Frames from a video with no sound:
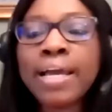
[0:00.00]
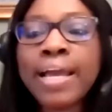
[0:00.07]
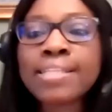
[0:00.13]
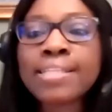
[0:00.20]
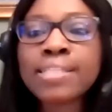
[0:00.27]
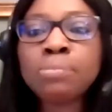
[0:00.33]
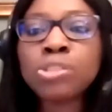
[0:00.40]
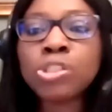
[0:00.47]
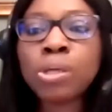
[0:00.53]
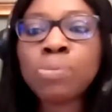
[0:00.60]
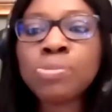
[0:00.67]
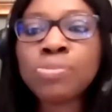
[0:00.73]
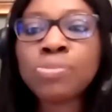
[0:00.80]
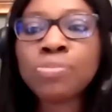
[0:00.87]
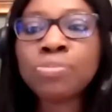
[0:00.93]
LMI exempt
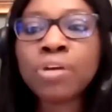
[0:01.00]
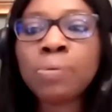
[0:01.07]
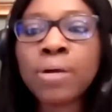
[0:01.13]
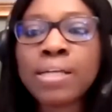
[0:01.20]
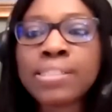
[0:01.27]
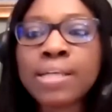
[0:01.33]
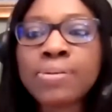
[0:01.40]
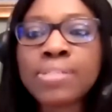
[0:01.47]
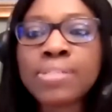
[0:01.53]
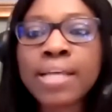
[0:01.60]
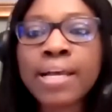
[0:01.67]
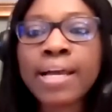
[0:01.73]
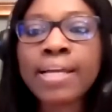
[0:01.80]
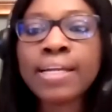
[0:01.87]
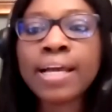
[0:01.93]
jobs for foreign workers
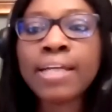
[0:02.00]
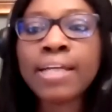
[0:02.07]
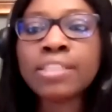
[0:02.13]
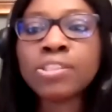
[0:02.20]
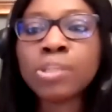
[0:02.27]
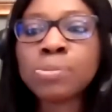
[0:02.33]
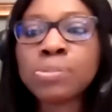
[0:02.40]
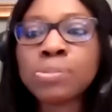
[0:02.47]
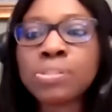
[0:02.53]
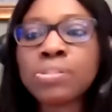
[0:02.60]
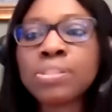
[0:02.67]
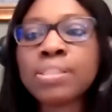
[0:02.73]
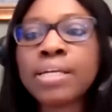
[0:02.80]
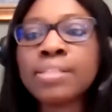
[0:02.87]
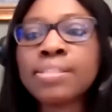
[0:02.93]
outside Canada? Are the jobs
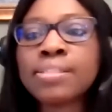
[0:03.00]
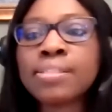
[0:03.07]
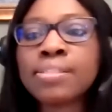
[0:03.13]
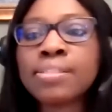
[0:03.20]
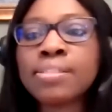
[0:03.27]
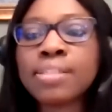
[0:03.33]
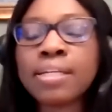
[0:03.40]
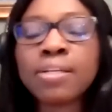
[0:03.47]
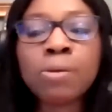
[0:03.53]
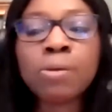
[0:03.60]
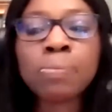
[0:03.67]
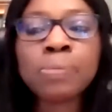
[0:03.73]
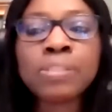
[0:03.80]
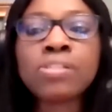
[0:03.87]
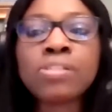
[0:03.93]
restricted to certain
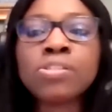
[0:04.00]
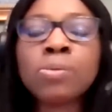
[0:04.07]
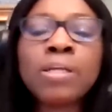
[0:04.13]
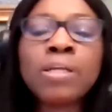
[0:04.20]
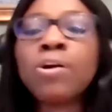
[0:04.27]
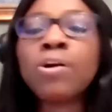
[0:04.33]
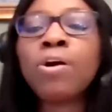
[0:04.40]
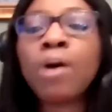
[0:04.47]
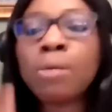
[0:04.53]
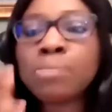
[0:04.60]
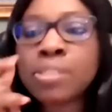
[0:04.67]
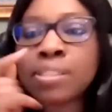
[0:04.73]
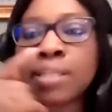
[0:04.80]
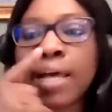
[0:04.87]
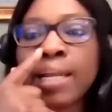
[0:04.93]
occupations? So when you
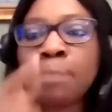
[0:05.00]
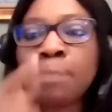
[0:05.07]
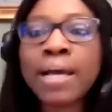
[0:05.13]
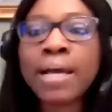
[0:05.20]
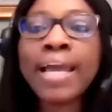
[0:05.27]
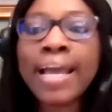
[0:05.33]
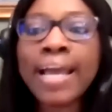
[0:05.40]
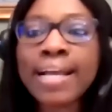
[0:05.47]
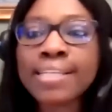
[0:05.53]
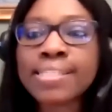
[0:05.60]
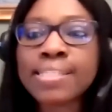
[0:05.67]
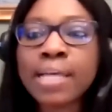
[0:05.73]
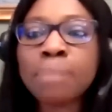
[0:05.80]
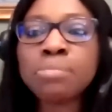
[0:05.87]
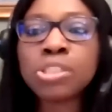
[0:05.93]
come to LMI
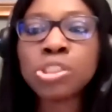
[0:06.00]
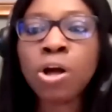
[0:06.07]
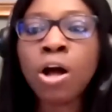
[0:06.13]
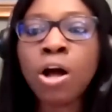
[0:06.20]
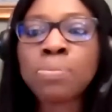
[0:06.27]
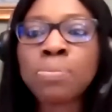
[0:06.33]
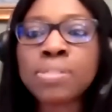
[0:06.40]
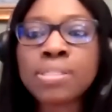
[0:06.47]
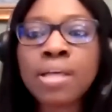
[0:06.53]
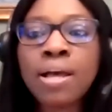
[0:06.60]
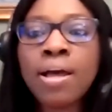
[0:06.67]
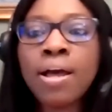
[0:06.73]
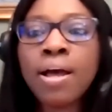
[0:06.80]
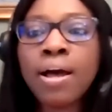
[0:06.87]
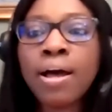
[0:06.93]
exempt jobs,
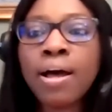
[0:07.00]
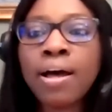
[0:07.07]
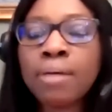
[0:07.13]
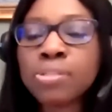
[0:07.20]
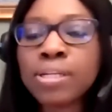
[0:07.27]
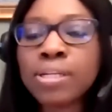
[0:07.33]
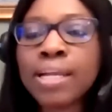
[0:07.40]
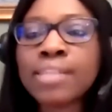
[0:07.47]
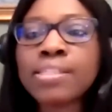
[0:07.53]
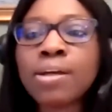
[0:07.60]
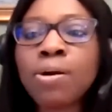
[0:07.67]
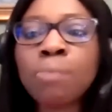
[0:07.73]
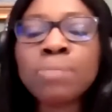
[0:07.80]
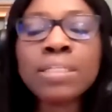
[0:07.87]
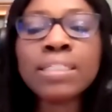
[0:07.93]
so
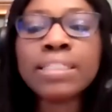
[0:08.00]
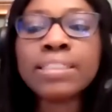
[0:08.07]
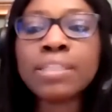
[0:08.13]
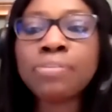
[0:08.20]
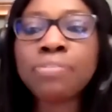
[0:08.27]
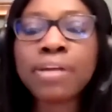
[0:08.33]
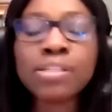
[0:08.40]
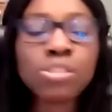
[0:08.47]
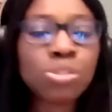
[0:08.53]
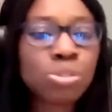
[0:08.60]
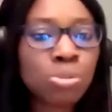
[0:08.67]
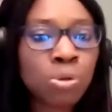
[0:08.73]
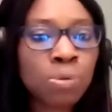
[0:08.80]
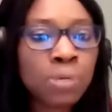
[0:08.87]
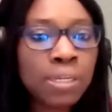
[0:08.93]
that's a completely different
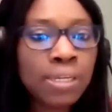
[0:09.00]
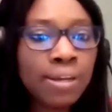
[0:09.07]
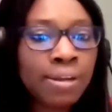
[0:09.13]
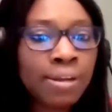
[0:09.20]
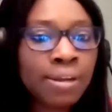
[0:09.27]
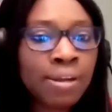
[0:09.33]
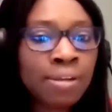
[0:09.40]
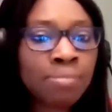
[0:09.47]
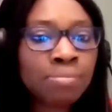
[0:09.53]
story.